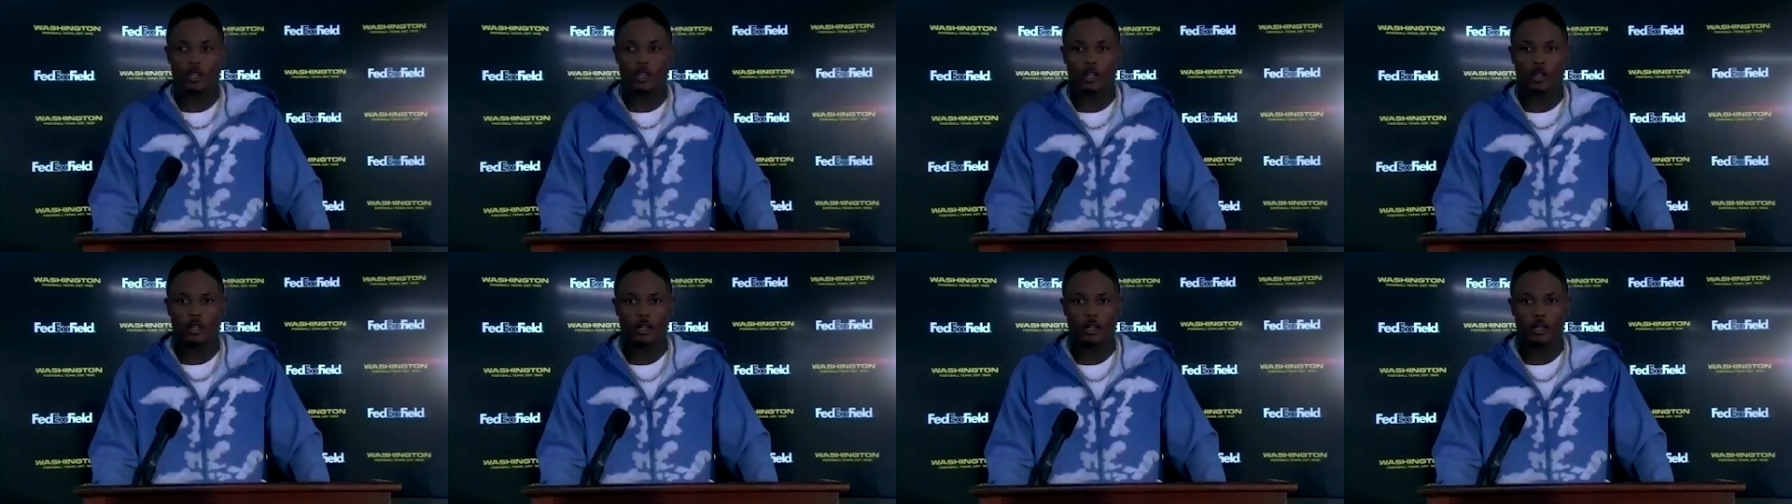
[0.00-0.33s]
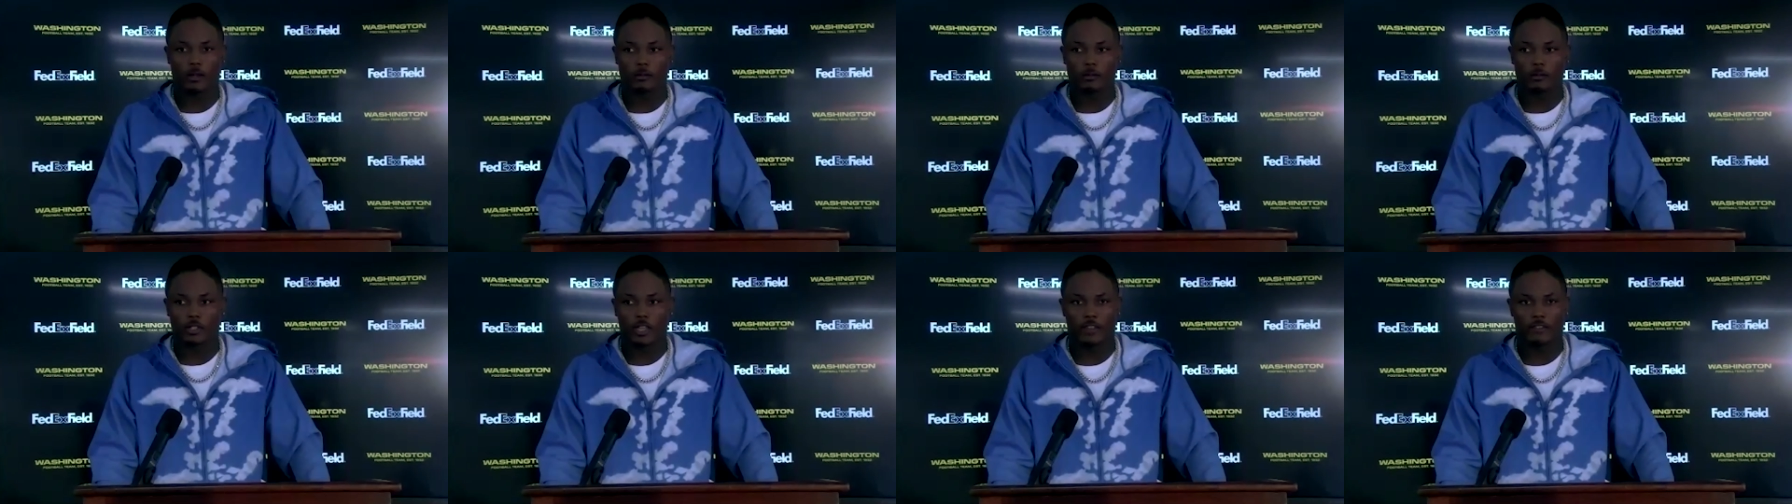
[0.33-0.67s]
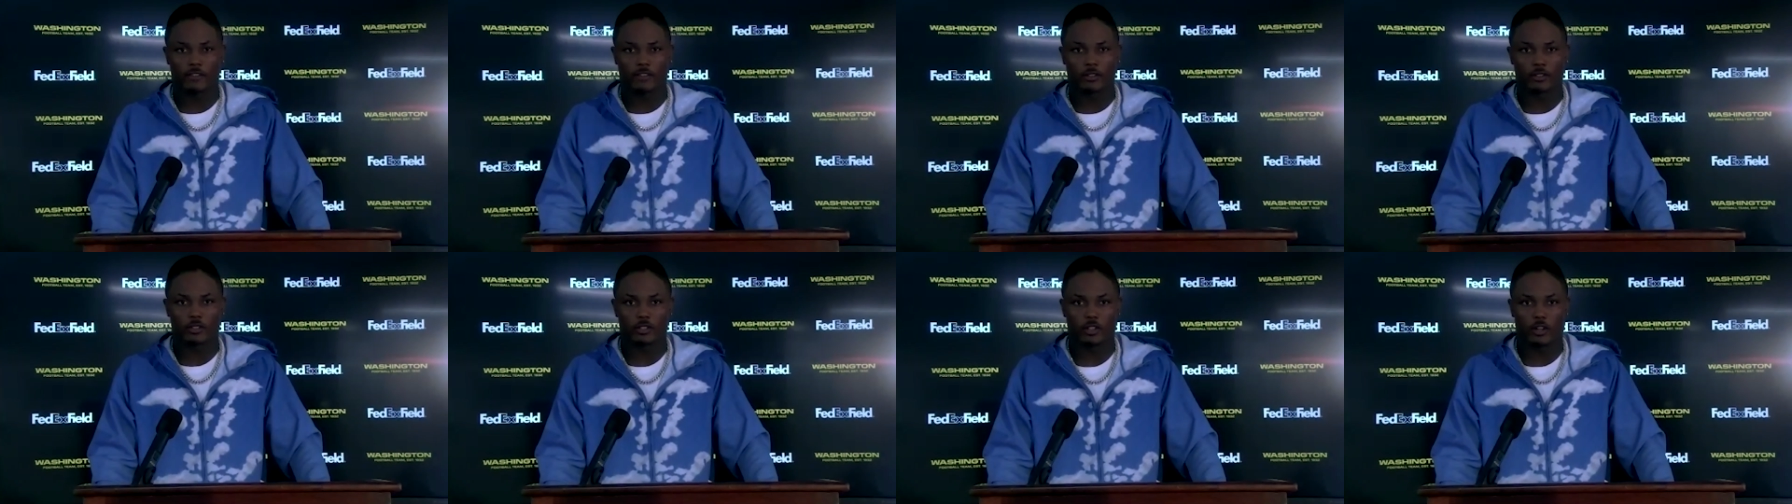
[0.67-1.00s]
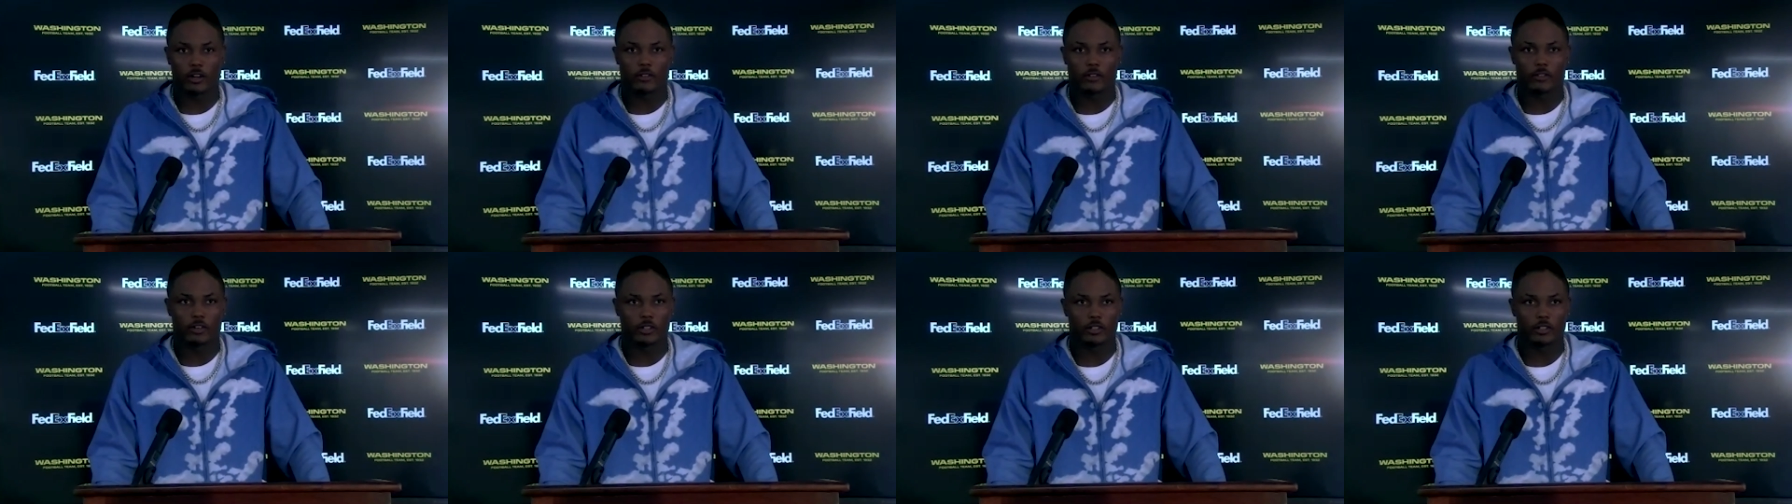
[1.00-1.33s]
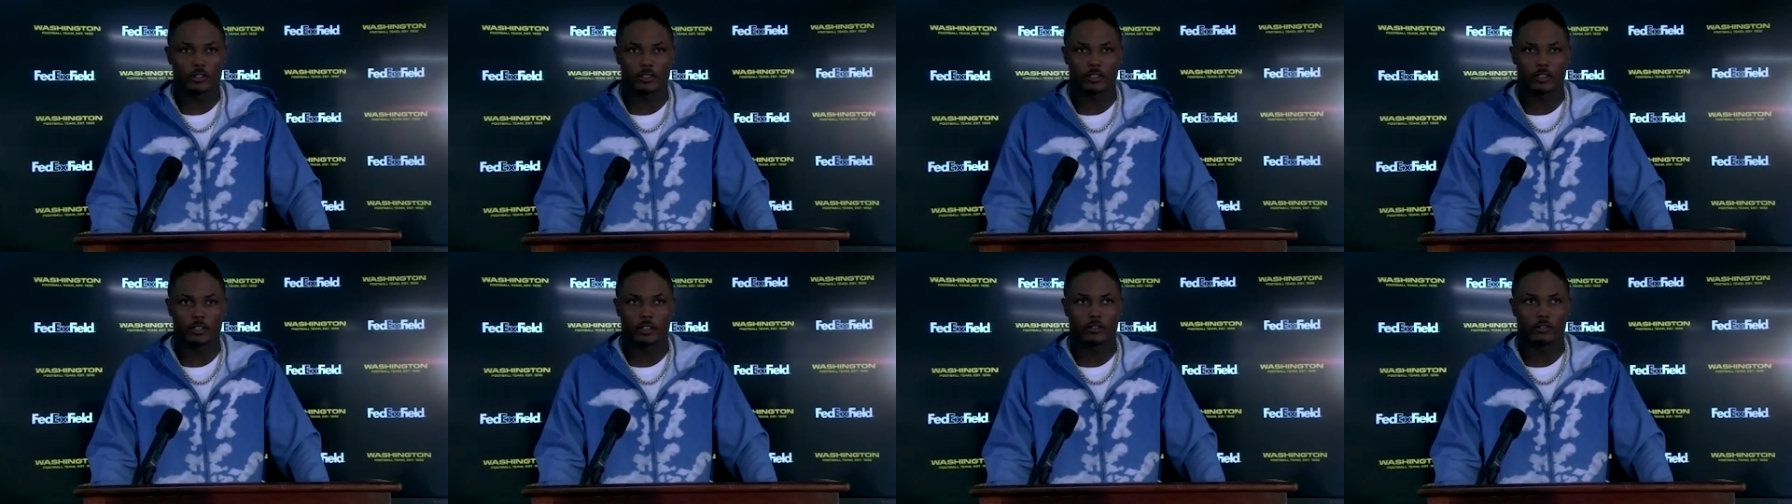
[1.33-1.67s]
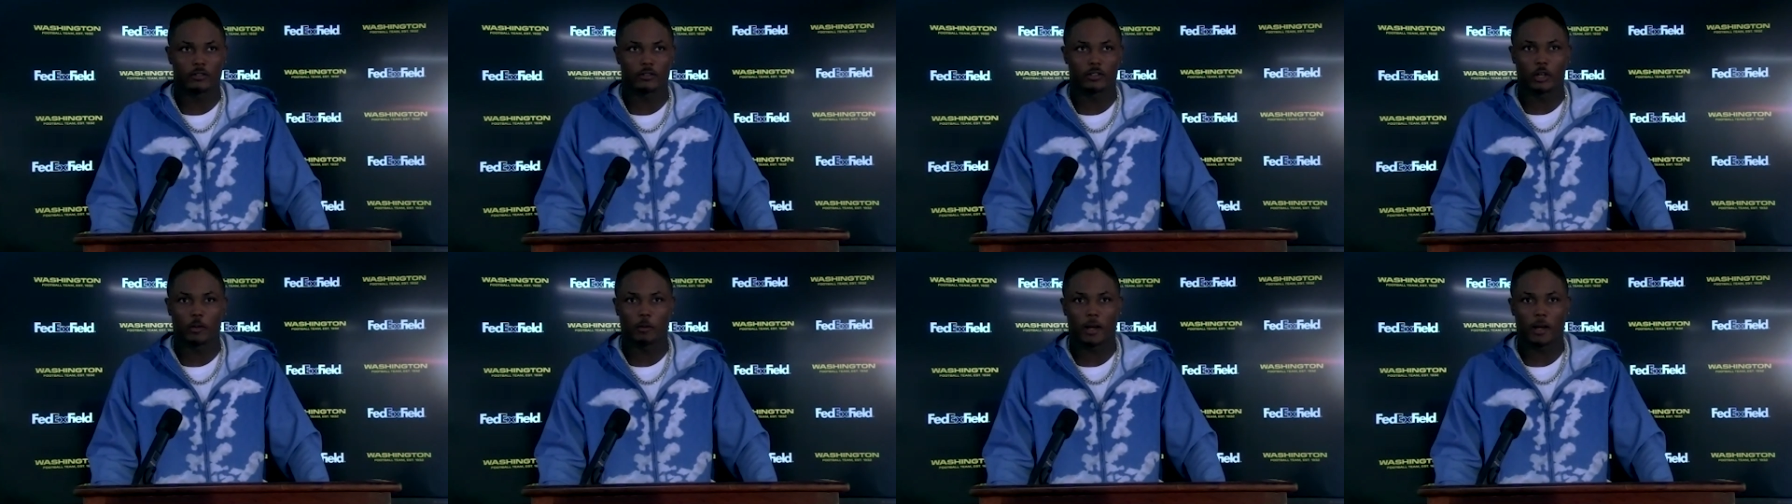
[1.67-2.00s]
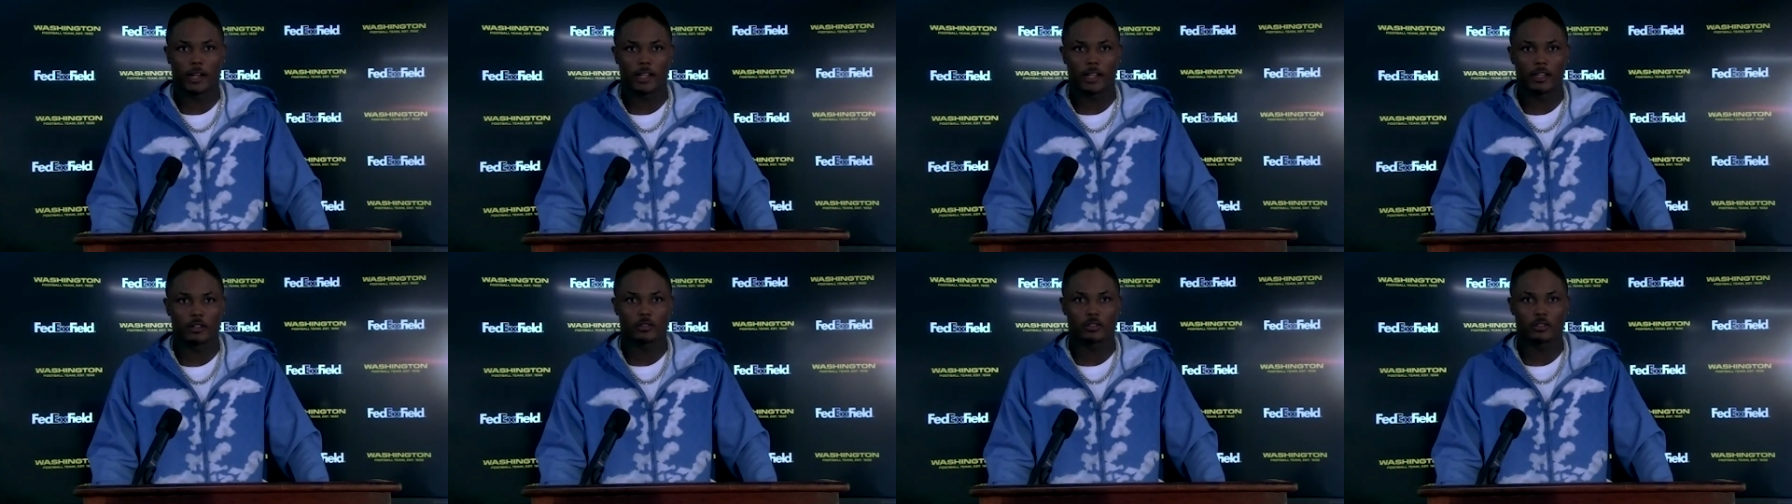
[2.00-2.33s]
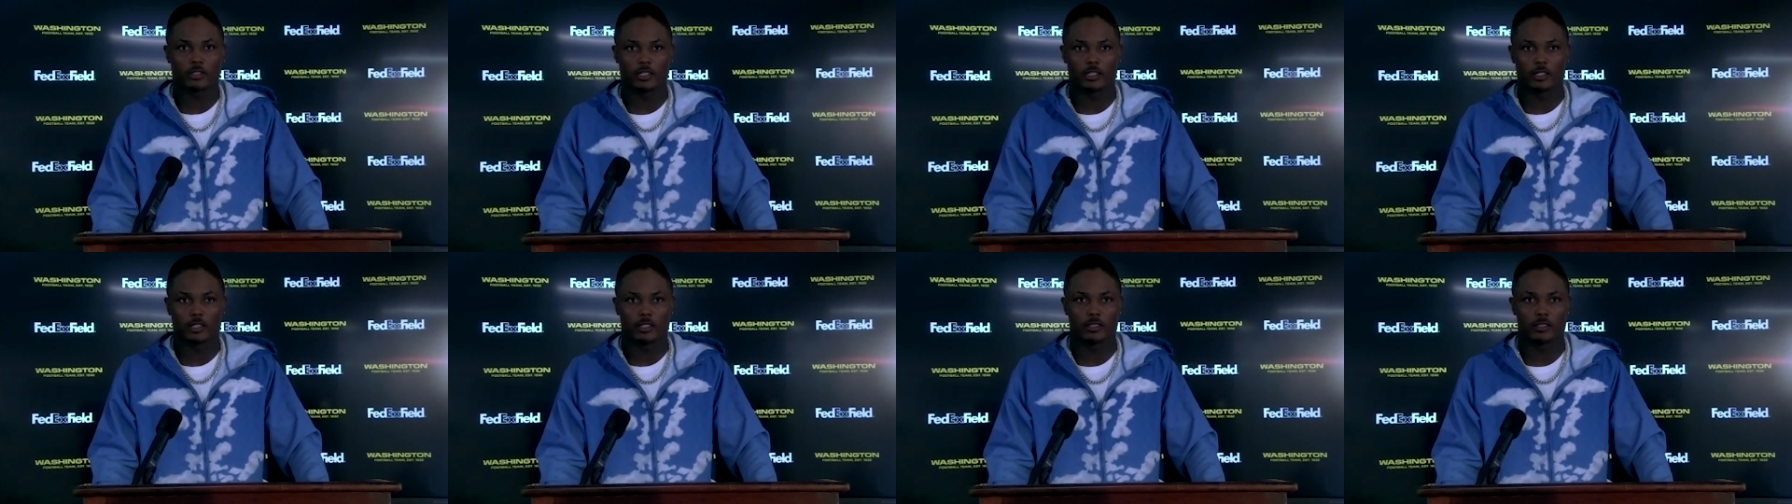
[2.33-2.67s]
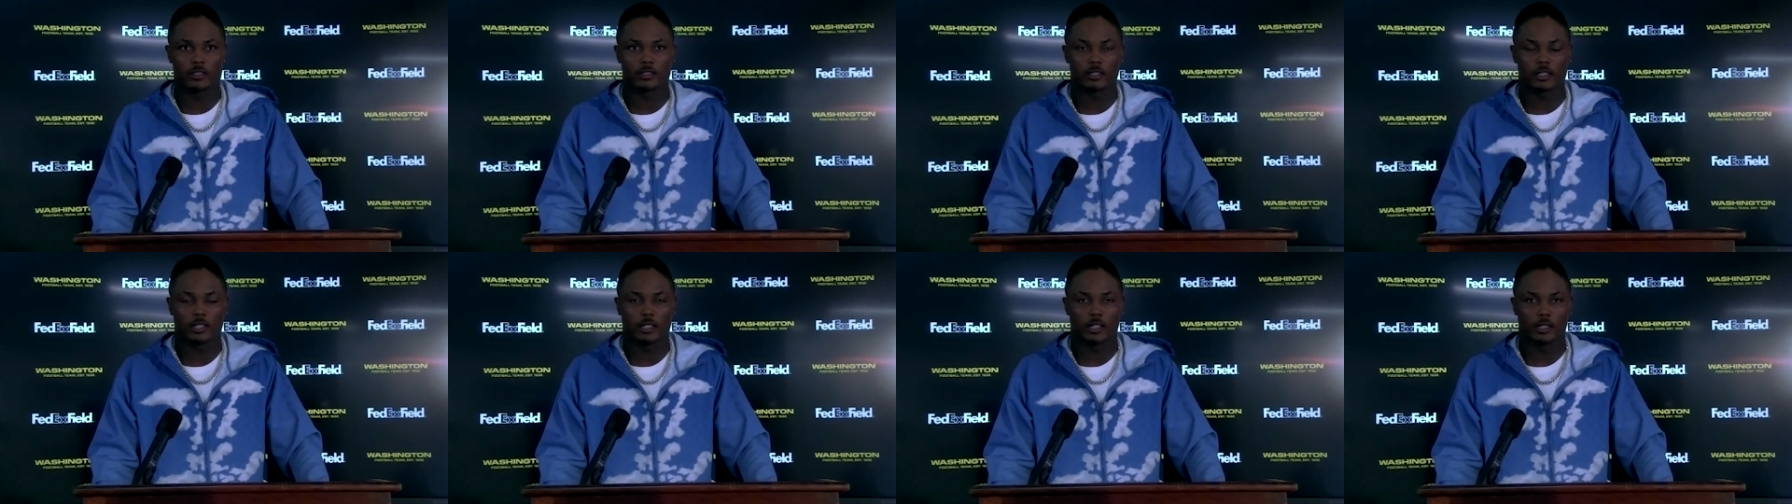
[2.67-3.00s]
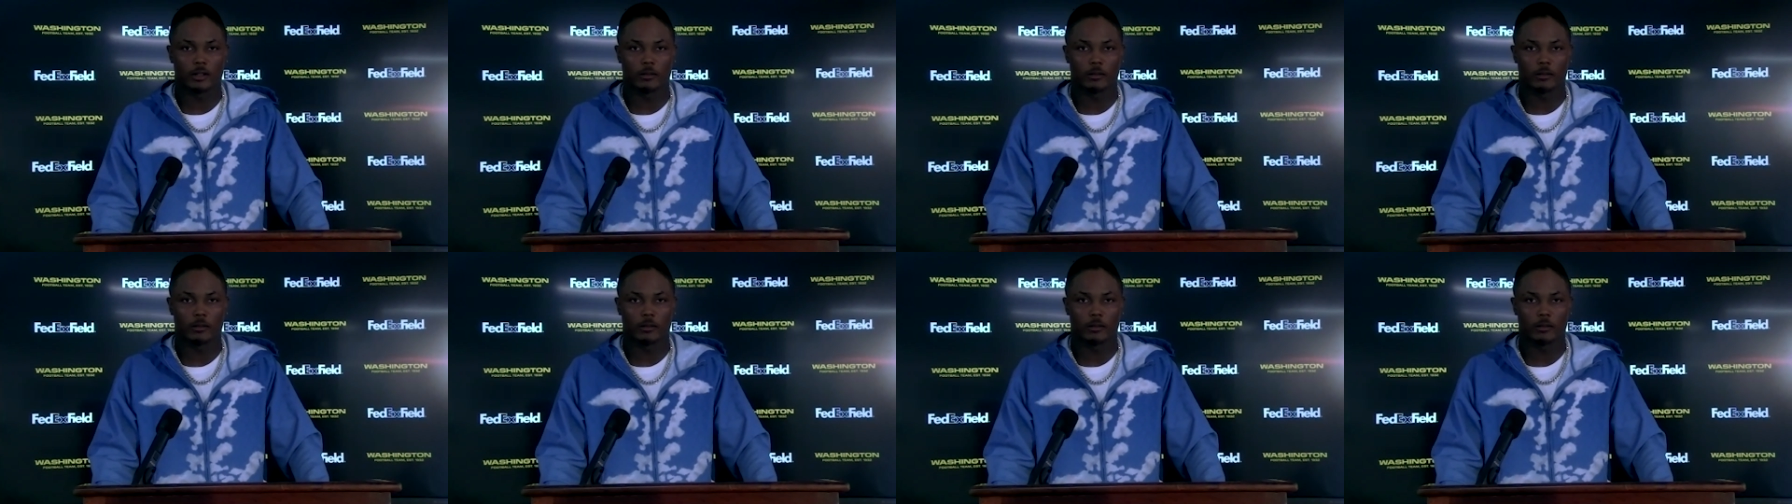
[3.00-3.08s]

You can't feel sorry for yourself. Nobody else is.